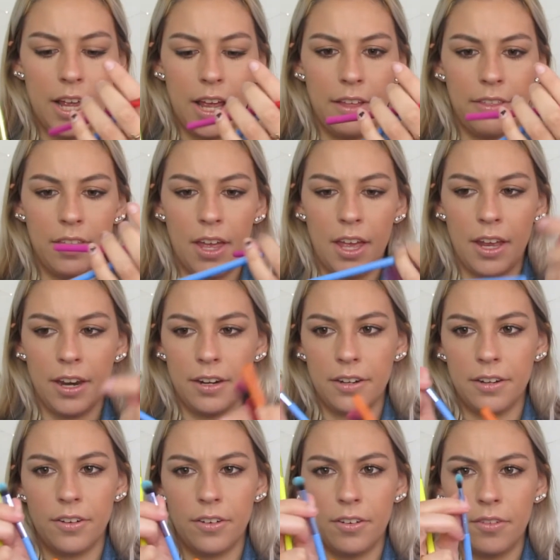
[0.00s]
And
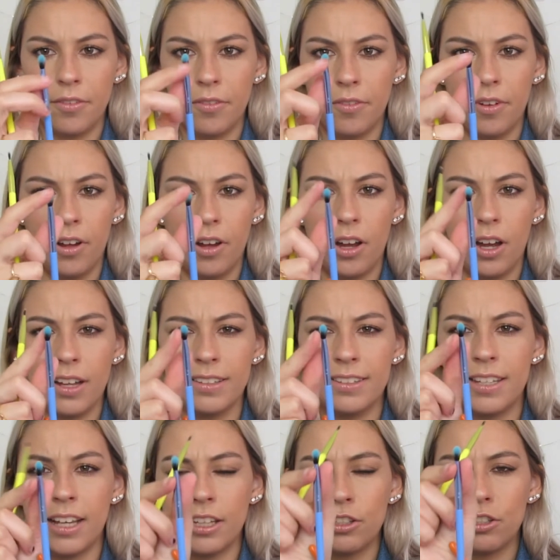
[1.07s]
then a
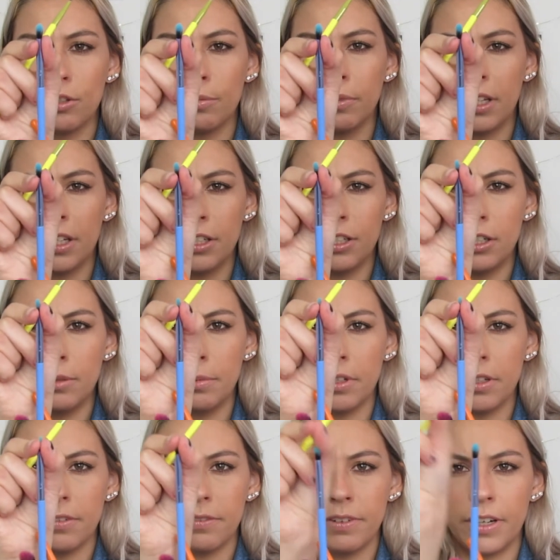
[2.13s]
denser blender,
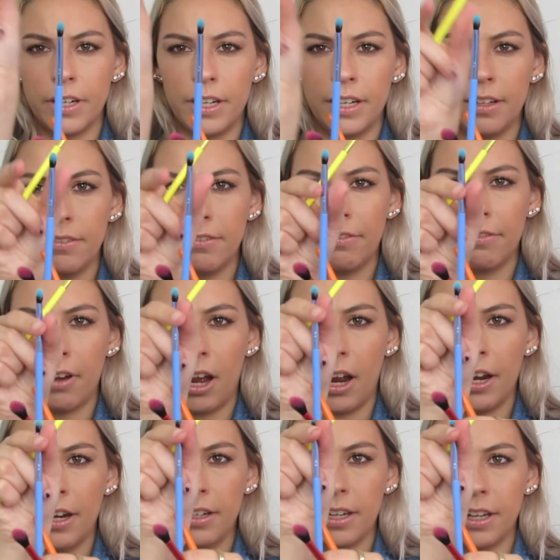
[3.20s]
but very
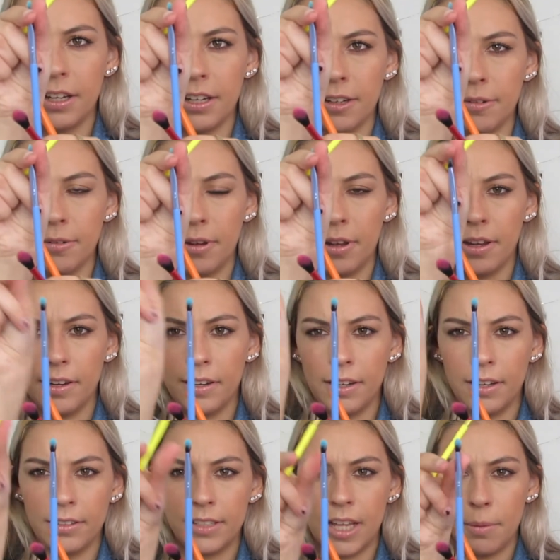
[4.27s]
fine, like it, it
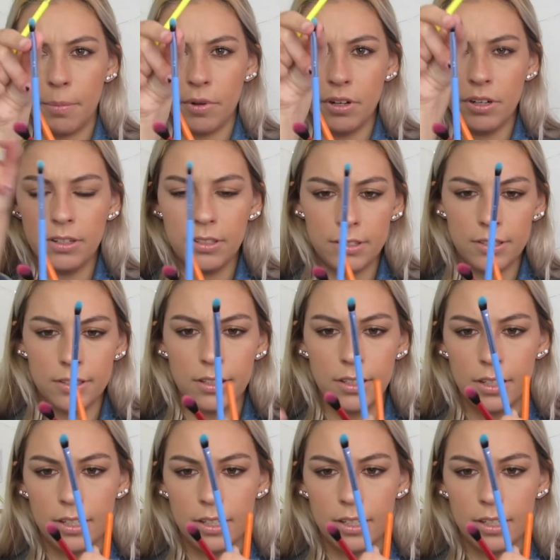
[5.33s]
uh, tapers.